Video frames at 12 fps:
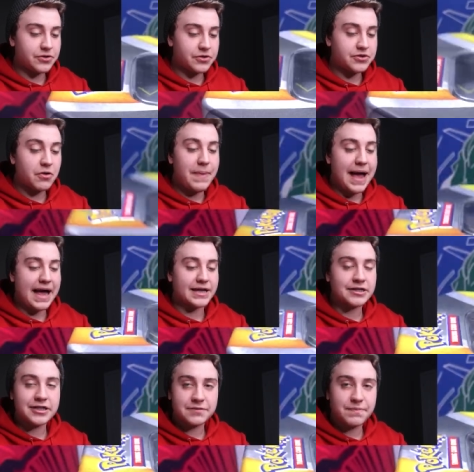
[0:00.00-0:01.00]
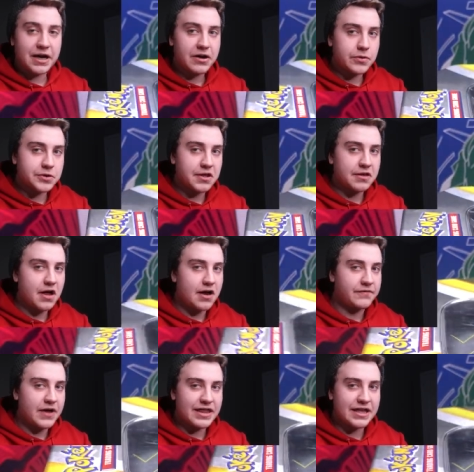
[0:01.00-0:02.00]
So there's no packs in this, but I know there's a
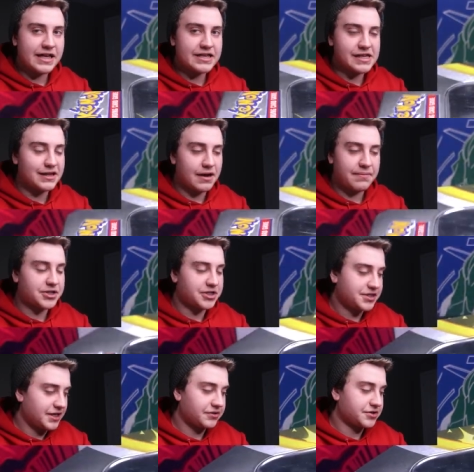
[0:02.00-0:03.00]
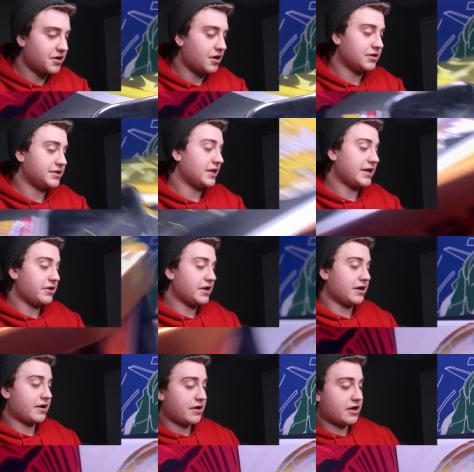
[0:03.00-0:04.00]
lot of. I think he said like a bunch of singles cards, and like you'll
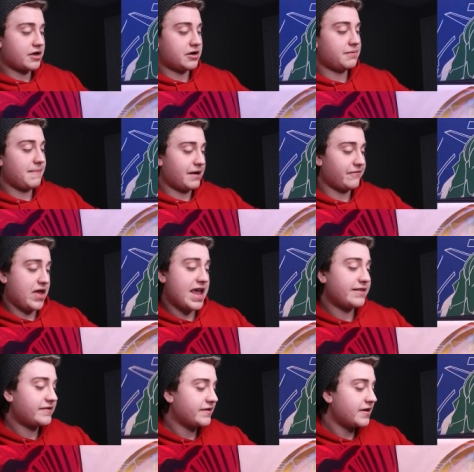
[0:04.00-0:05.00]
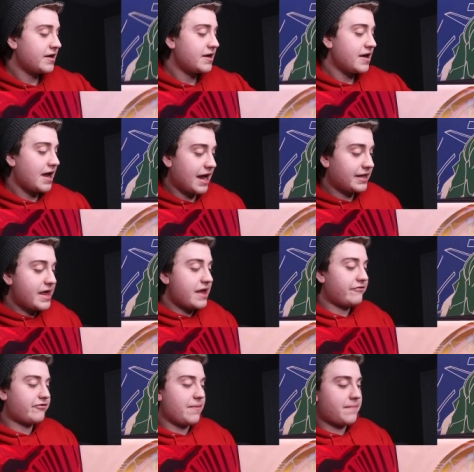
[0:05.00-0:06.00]
get a good amount of hits. And
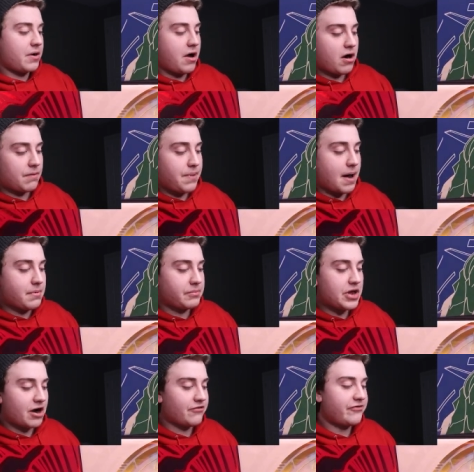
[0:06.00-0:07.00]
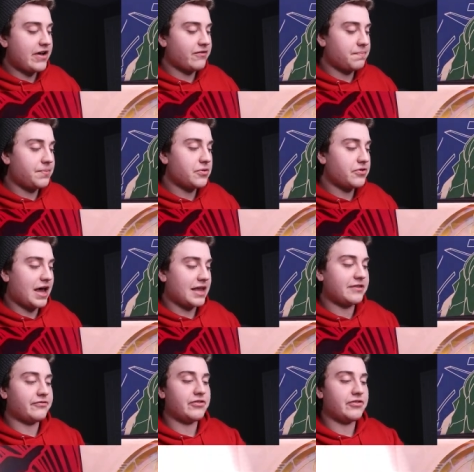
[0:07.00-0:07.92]
then from our probably our favorite booth at the